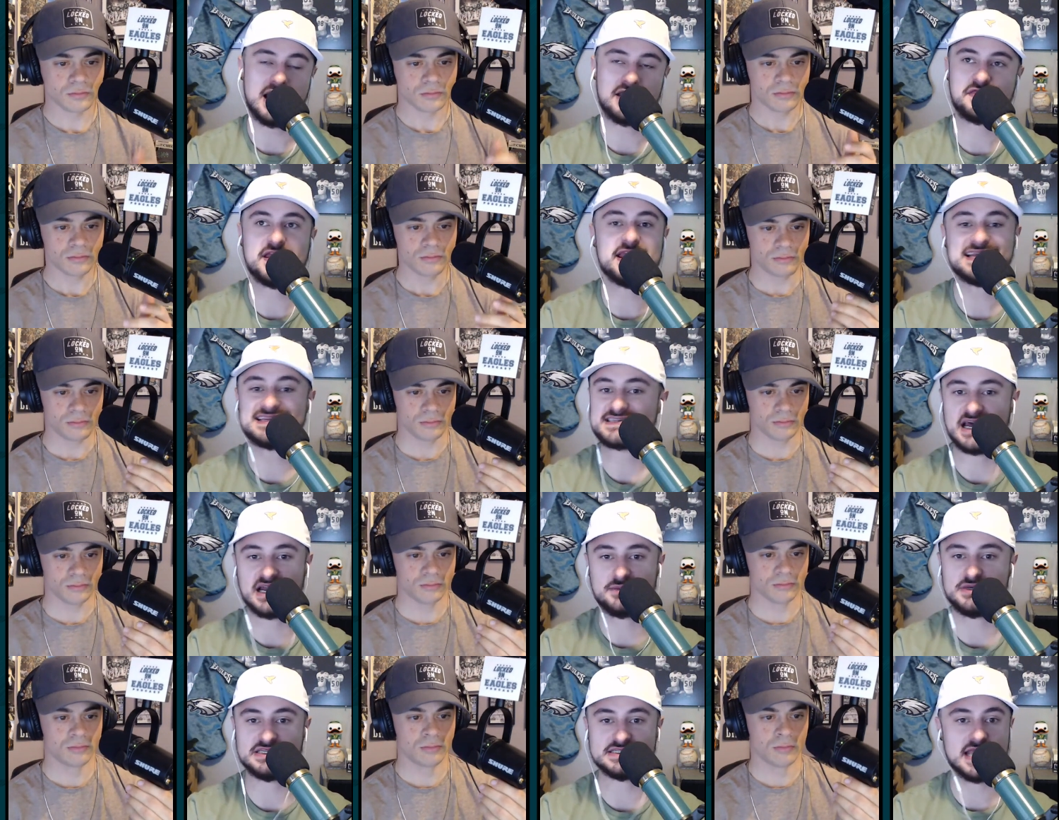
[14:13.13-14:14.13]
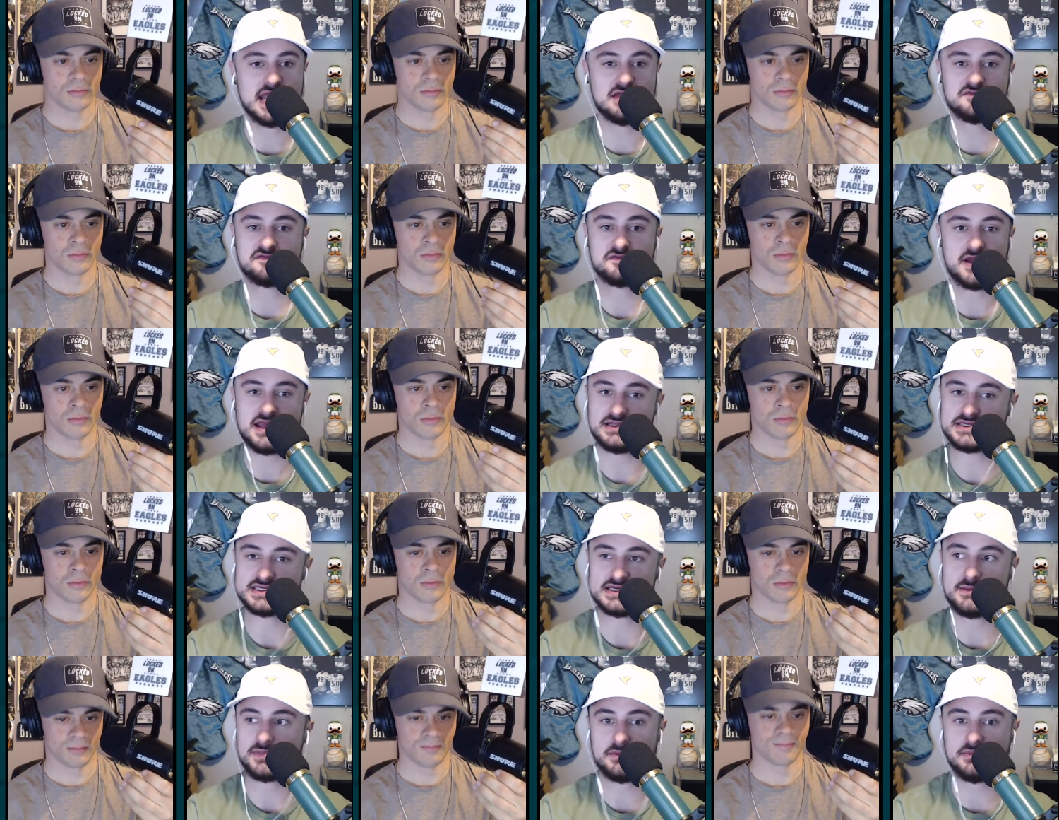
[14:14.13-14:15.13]
Speaker 1: I think it's got to be San Fran
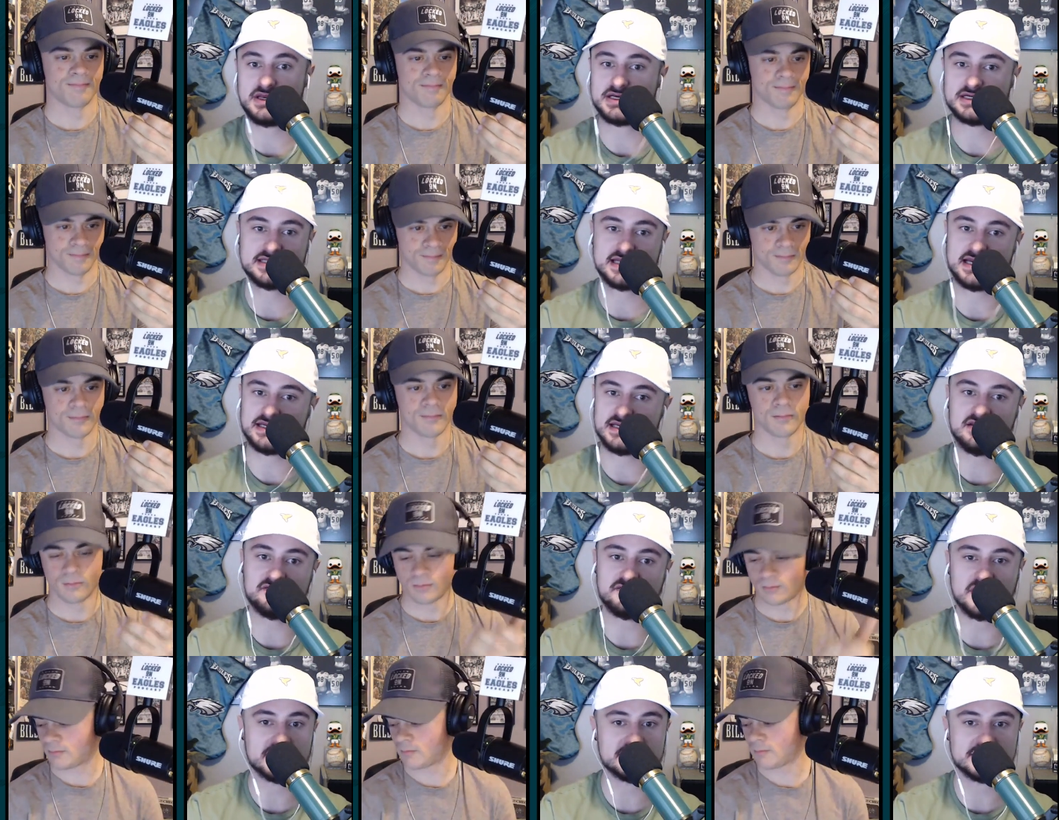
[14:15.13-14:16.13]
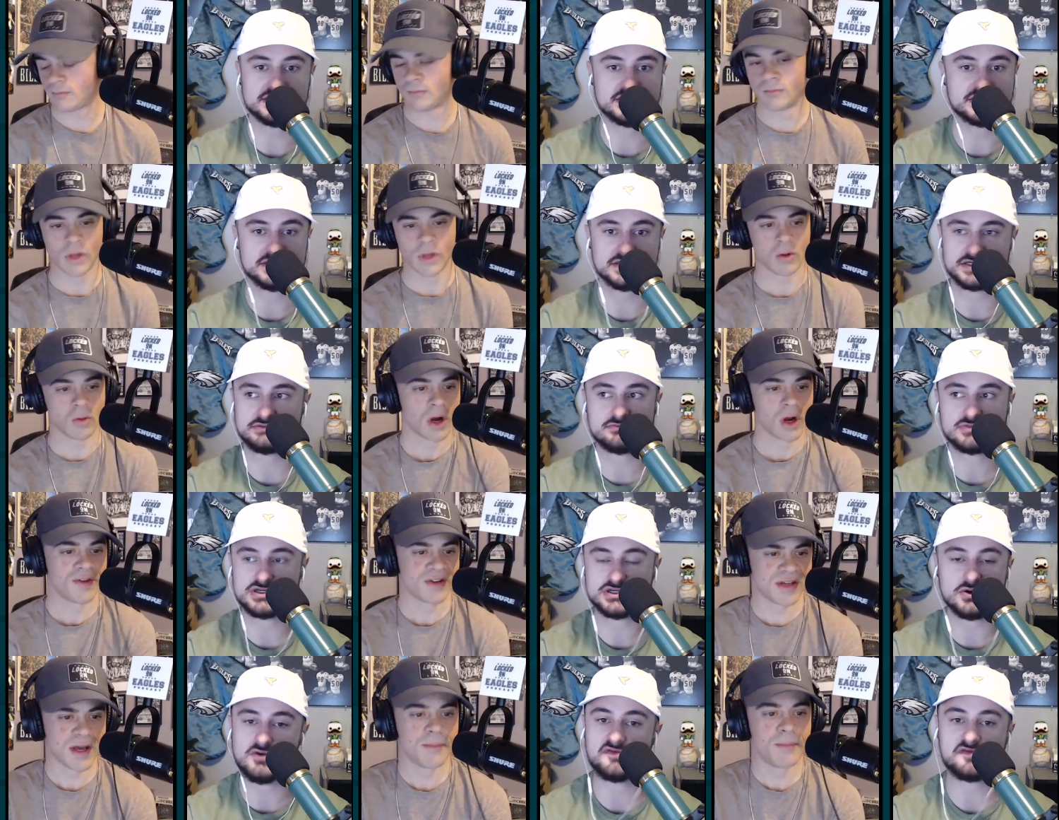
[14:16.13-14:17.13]
simply because that defense is just
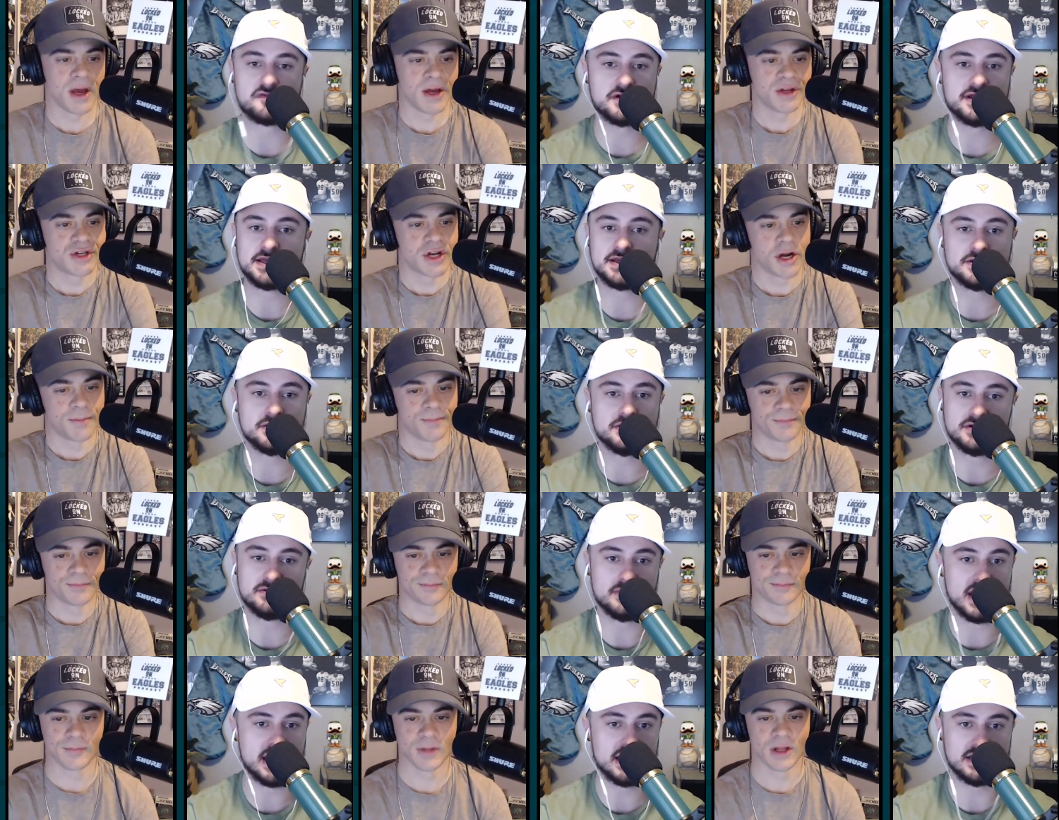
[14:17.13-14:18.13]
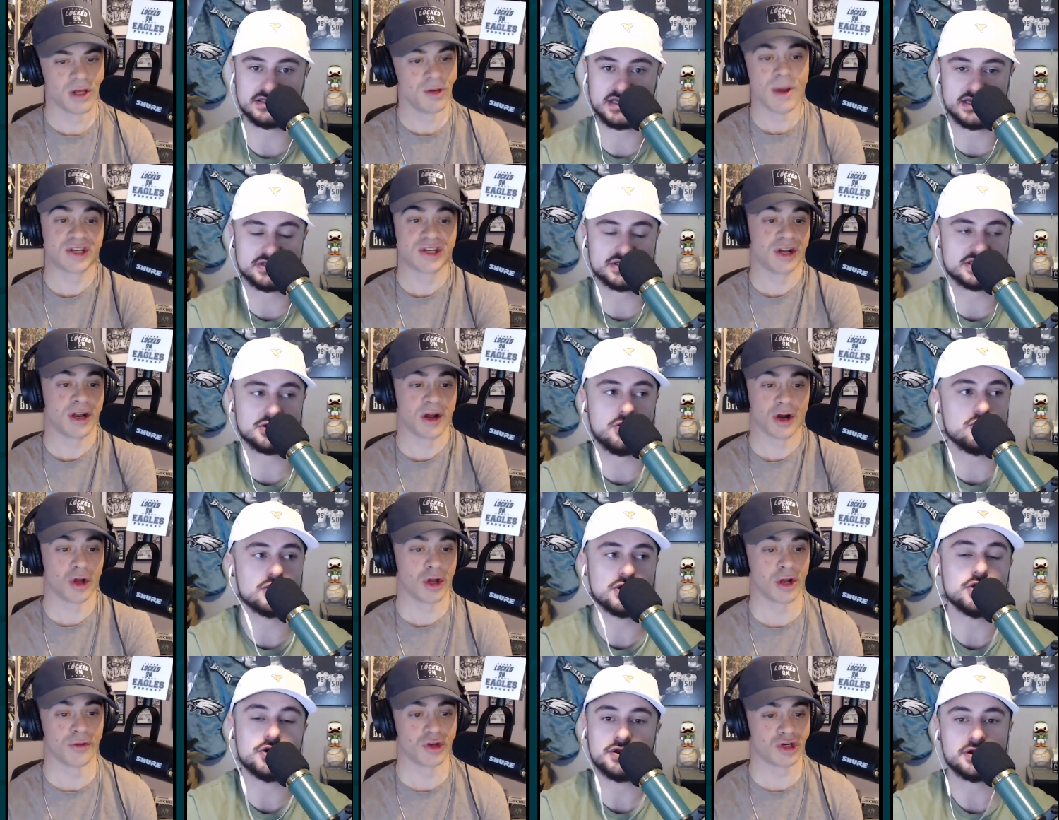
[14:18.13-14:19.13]
so freaking good, man. It, you mentioned so
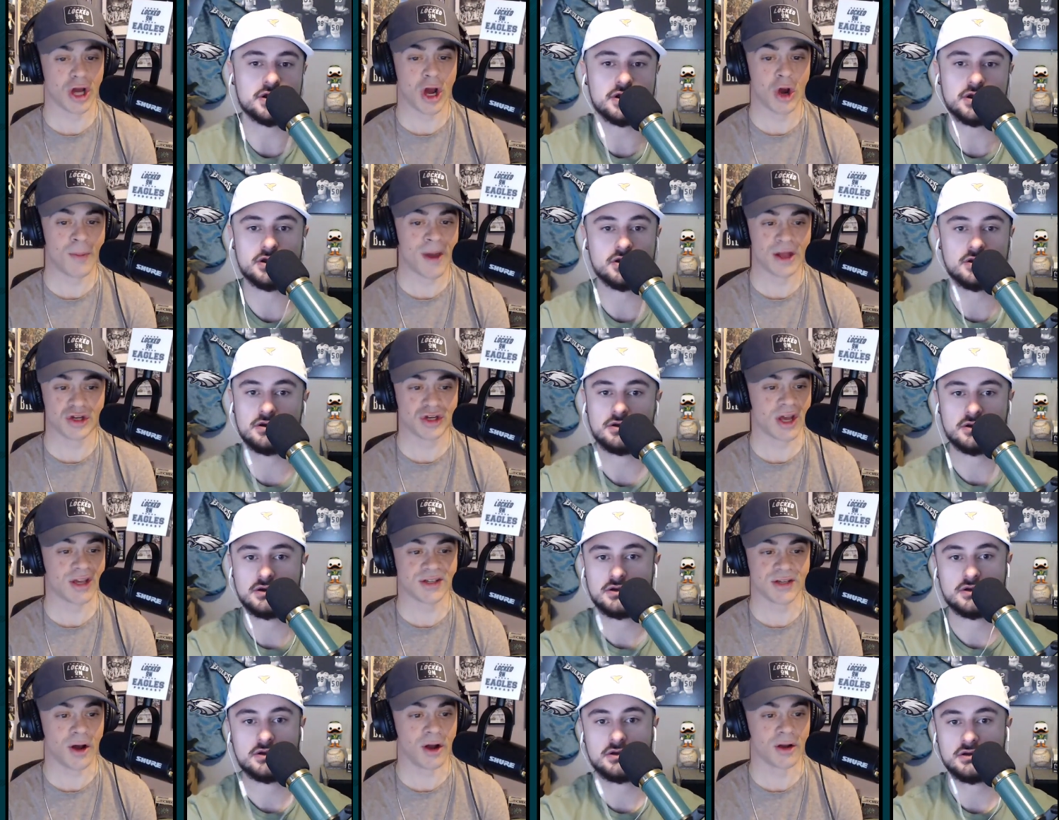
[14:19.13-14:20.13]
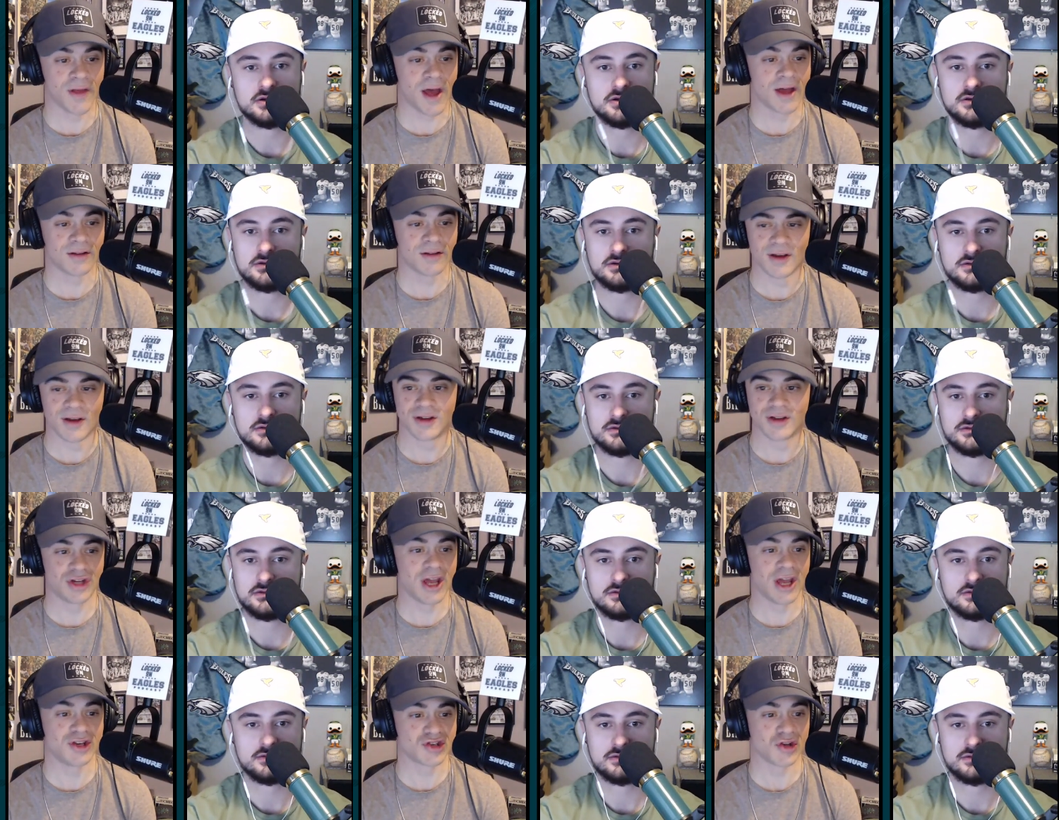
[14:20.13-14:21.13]
earlier good. in the
Speaker 2: show, man. Chase Young, that
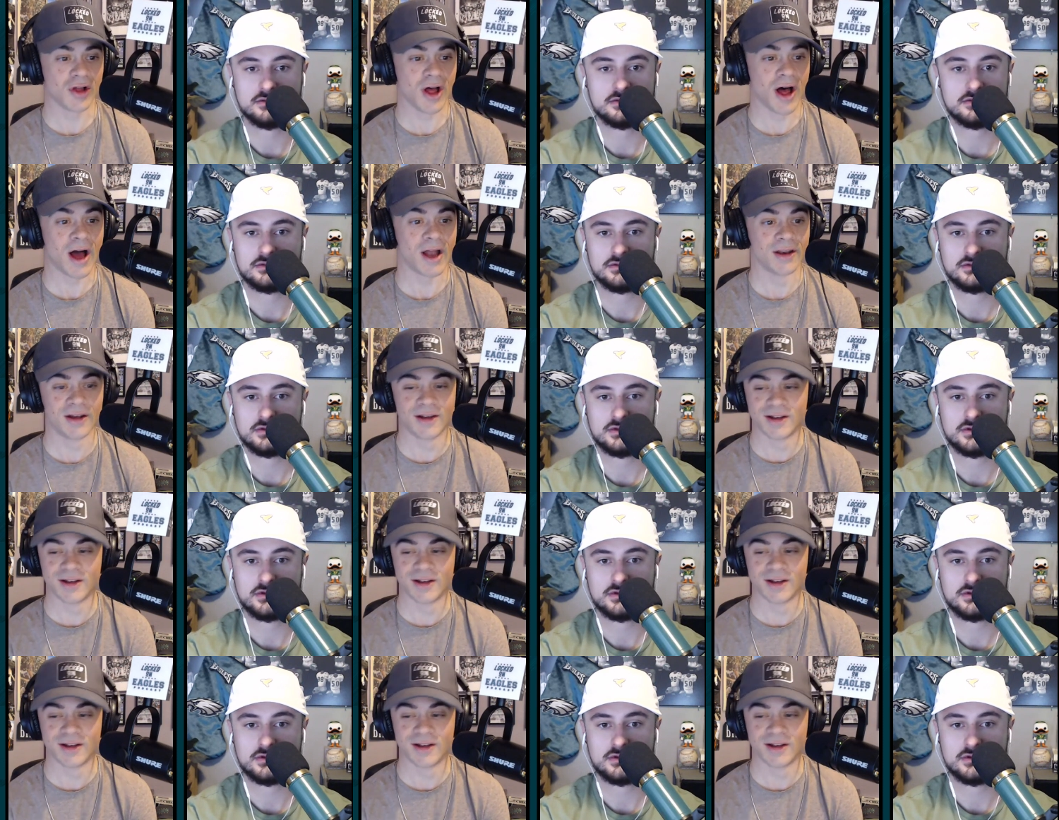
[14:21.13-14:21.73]
changes a lot.